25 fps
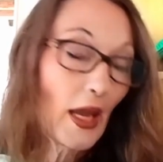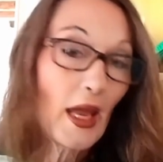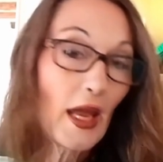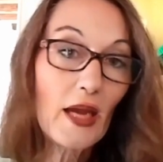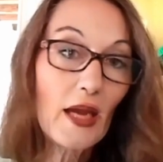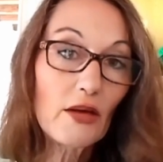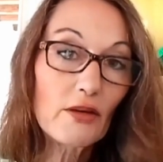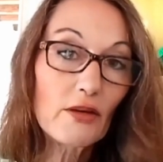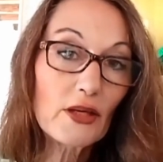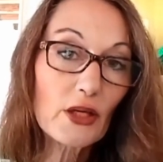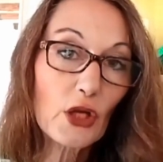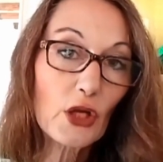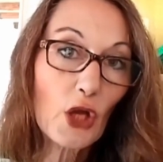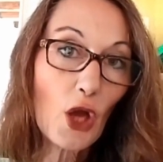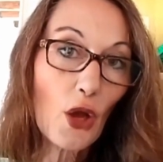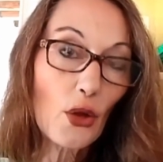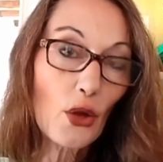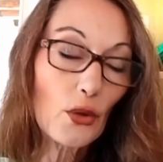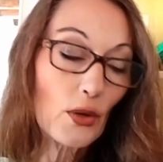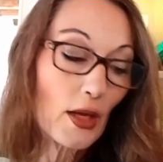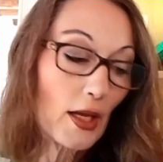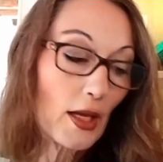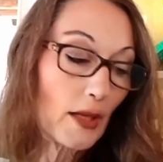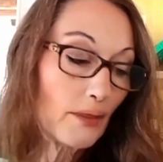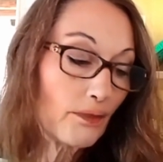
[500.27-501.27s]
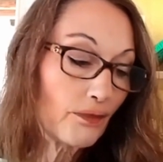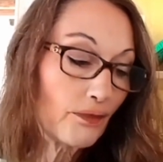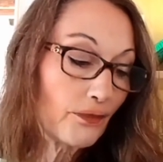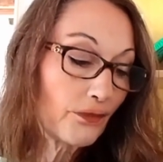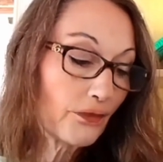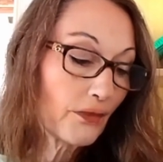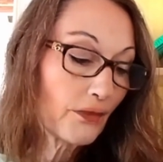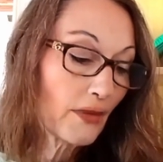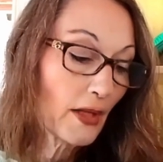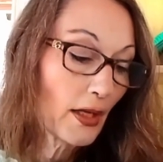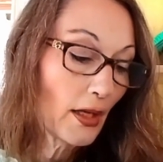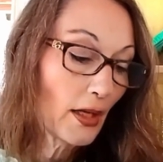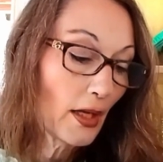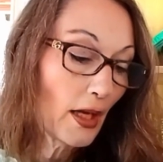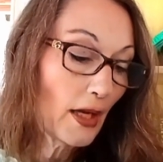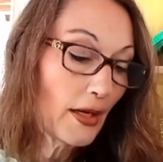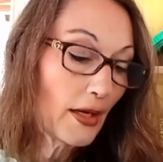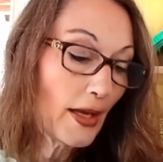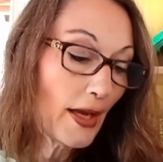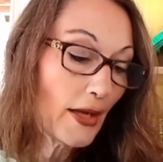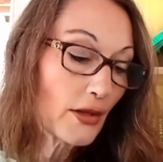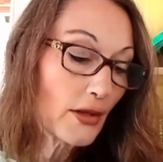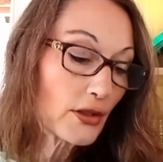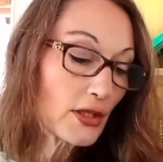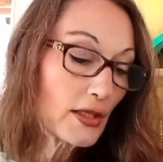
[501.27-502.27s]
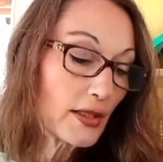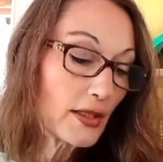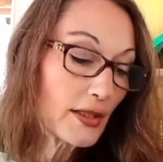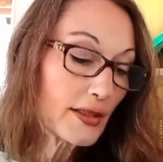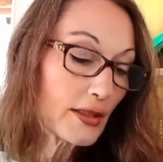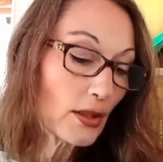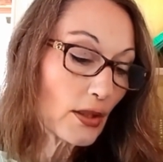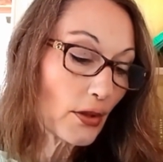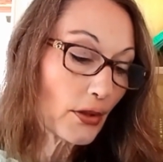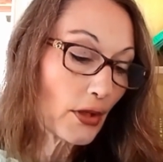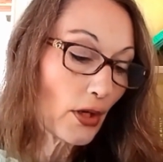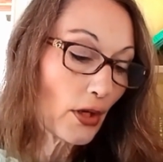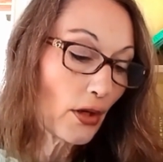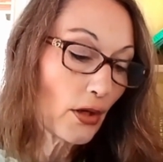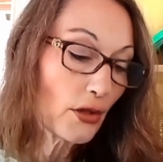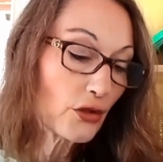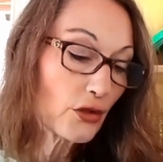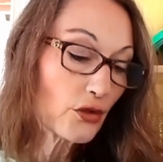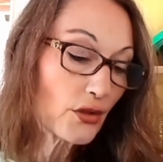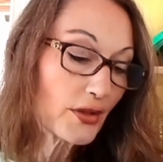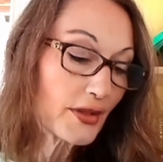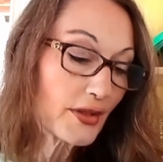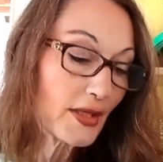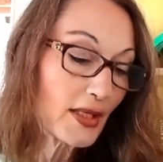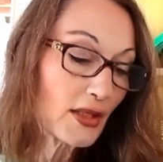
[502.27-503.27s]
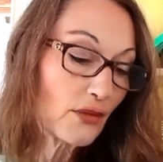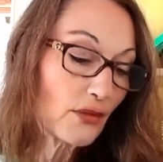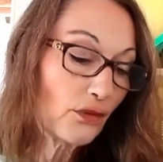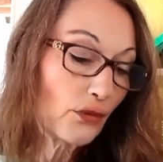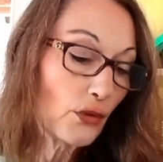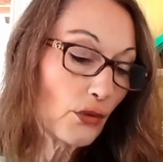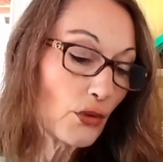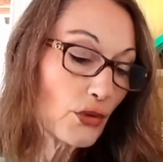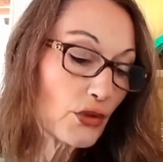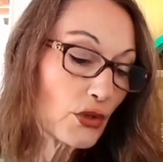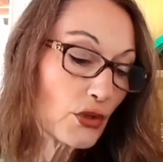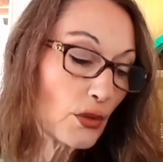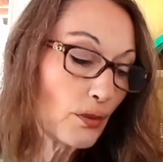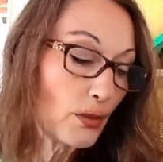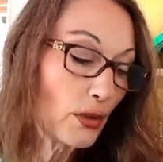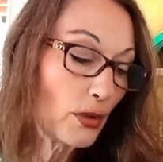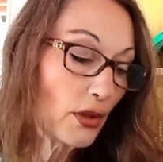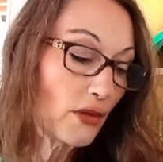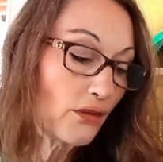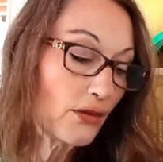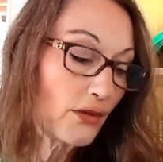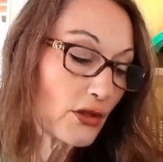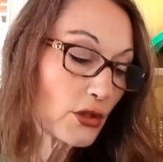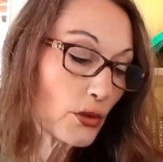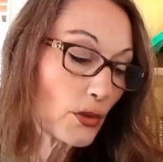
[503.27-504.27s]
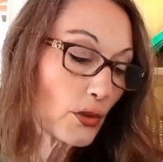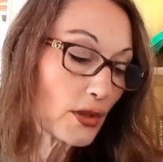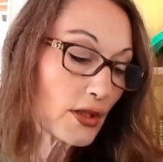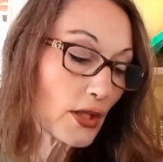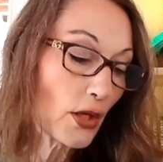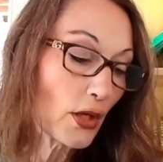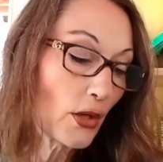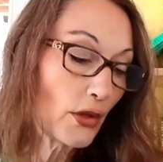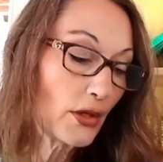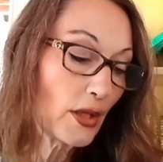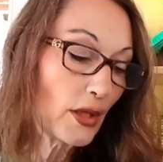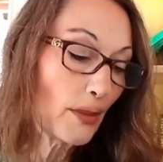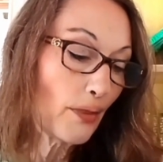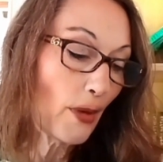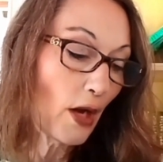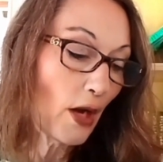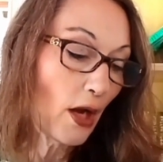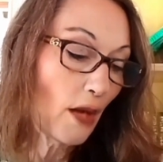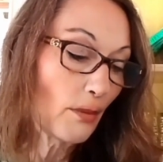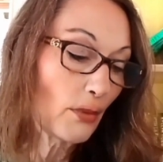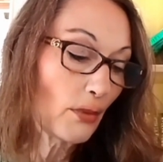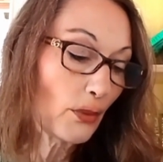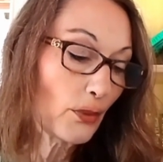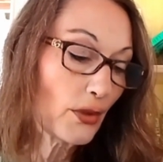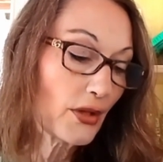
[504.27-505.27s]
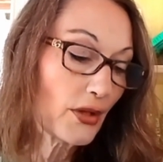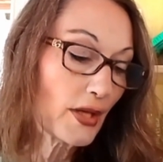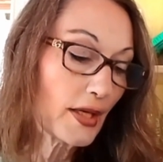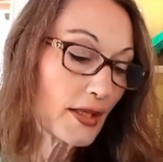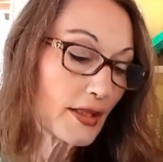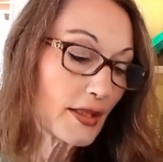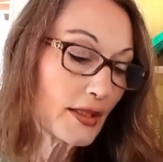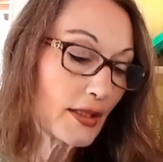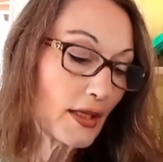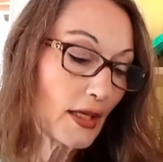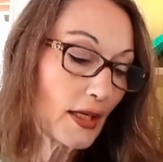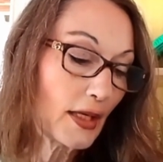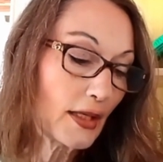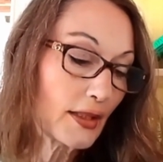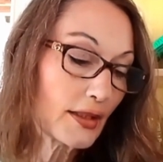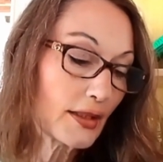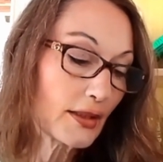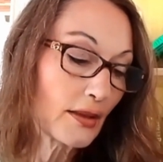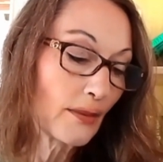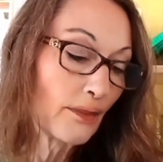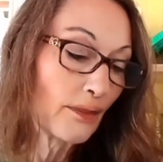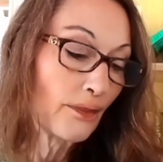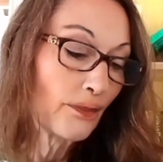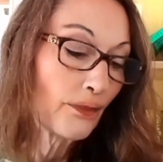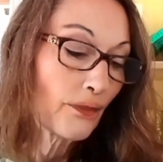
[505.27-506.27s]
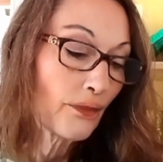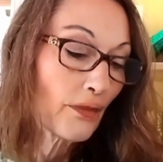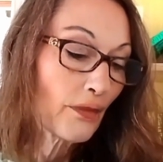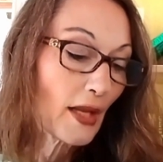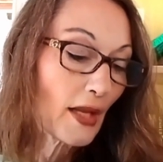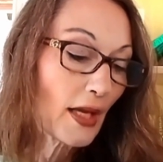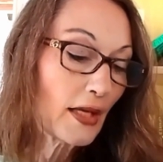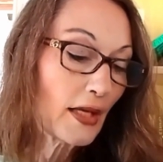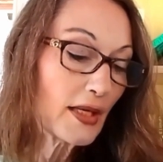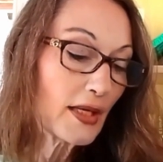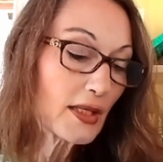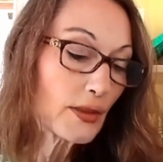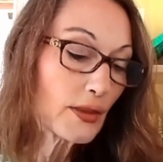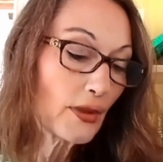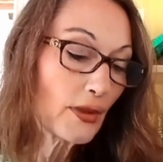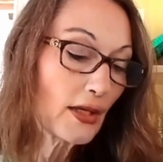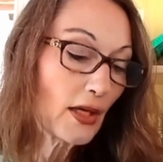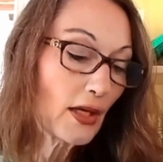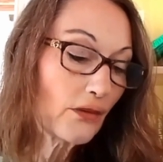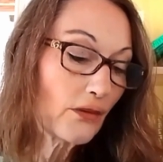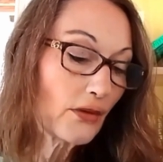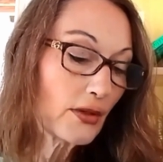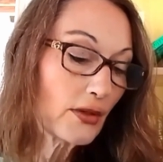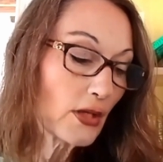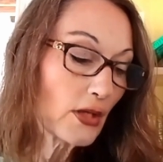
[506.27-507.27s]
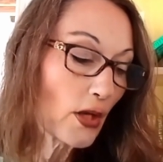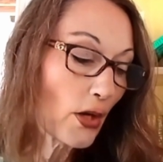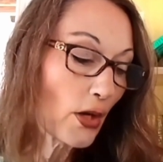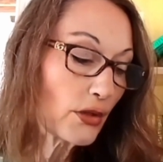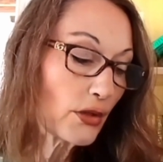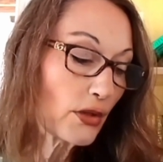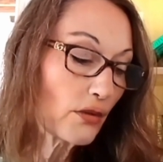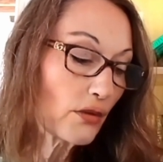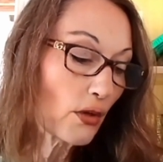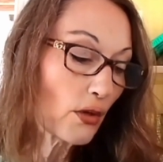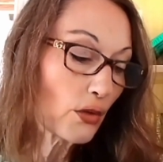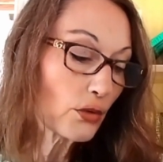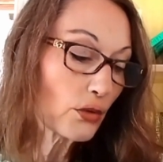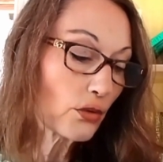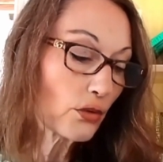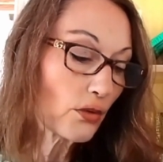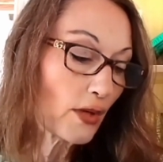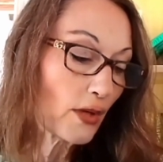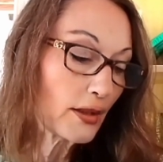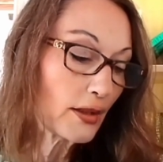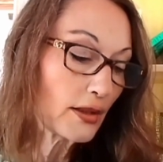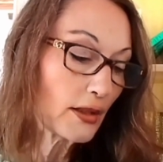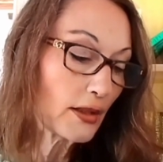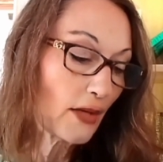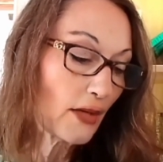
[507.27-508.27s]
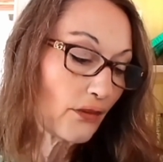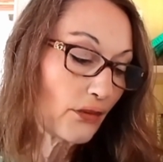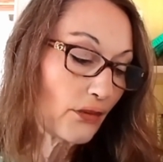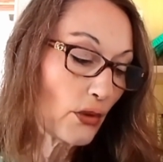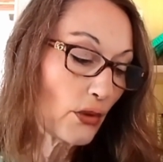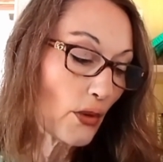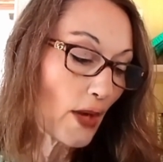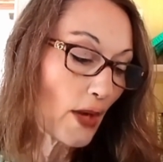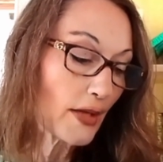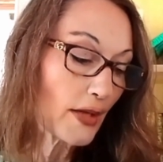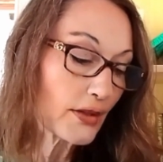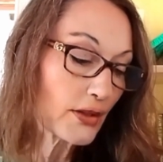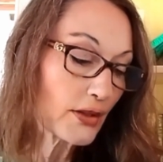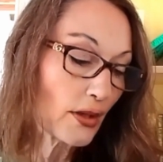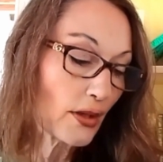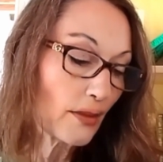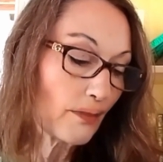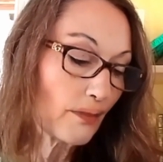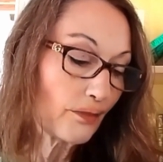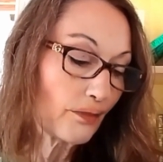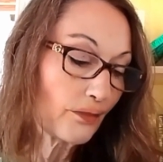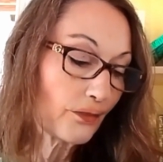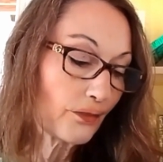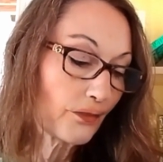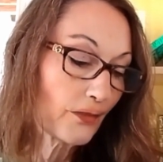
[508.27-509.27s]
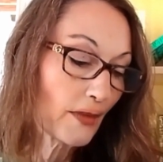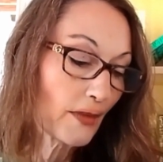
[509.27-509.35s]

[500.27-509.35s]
Eric Cohen, an elderly psychiatrist, is forced to move into a tiny apartment with his niece and his beloved 9-year-old great-nephew Adam.